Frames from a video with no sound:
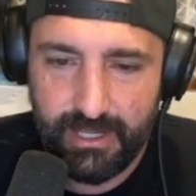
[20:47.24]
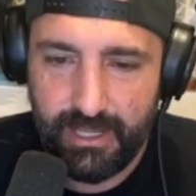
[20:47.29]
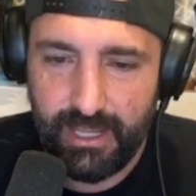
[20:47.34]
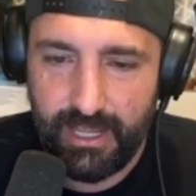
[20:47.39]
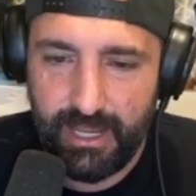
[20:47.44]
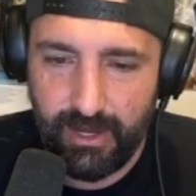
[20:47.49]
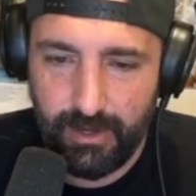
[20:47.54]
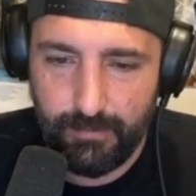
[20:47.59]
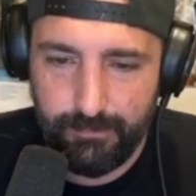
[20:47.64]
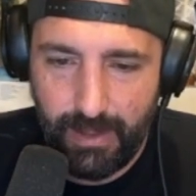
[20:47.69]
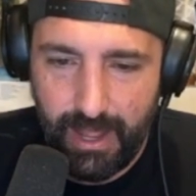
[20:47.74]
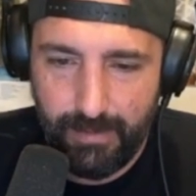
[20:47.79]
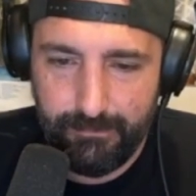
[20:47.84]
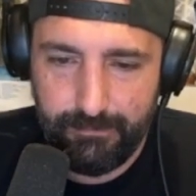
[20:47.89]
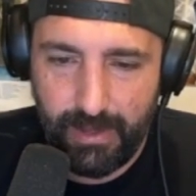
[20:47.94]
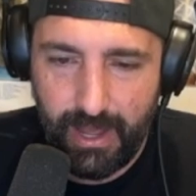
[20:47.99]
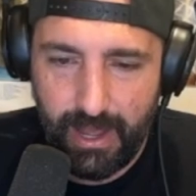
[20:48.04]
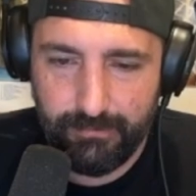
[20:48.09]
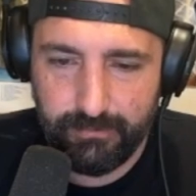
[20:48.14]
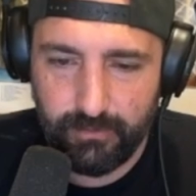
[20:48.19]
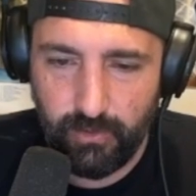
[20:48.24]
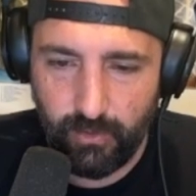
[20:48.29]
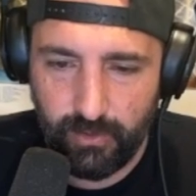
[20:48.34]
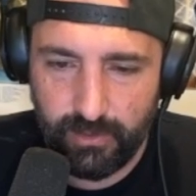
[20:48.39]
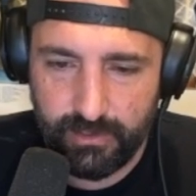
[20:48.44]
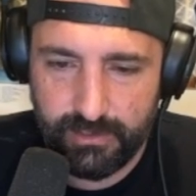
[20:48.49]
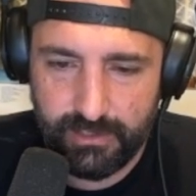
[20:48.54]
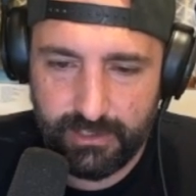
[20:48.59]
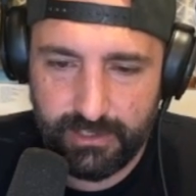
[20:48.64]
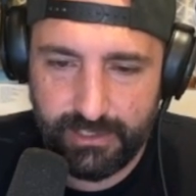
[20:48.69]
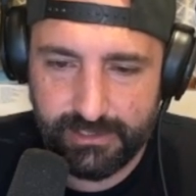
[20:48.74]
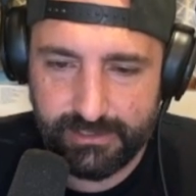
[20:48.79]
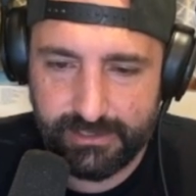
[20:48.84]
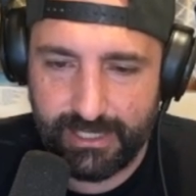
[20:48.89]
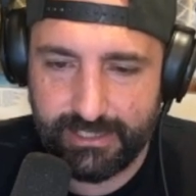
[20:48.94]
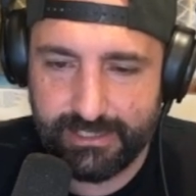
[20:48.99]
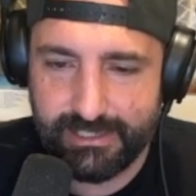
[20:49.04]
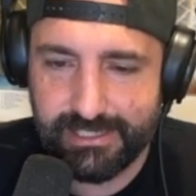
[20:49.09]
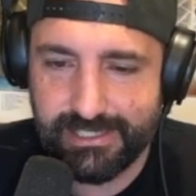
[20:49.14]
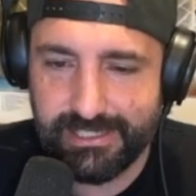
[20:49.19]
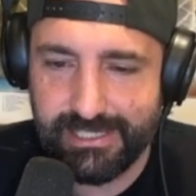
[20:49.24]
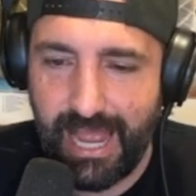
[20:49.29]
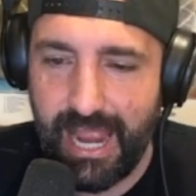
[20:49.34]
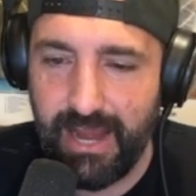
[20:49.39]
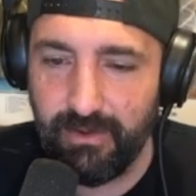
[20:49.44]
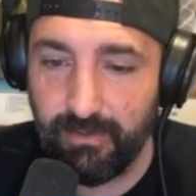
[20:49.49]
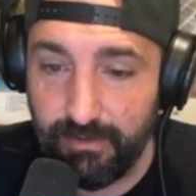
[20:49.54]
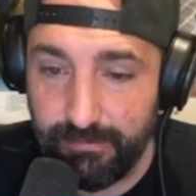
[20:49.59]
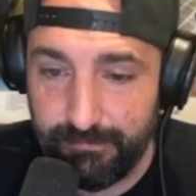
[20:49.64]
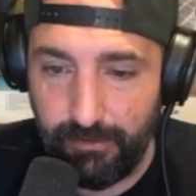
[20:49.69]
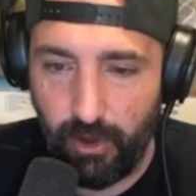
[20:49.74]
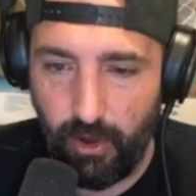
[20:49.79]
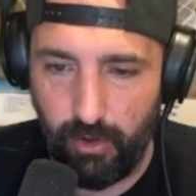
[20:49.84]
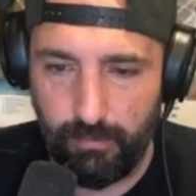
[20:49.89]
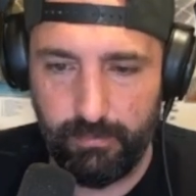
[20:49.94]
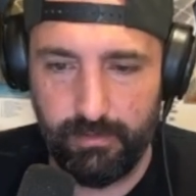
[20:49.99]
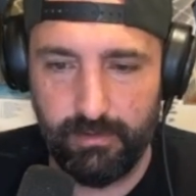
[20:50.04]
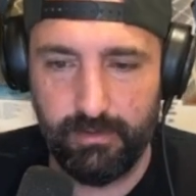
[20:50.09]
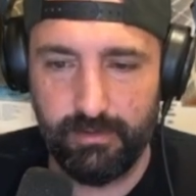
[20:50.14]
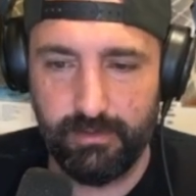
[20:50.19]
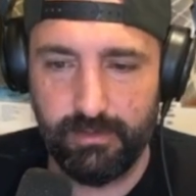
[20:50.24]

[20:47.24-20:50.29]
Air pop popcorn is like styrofoam.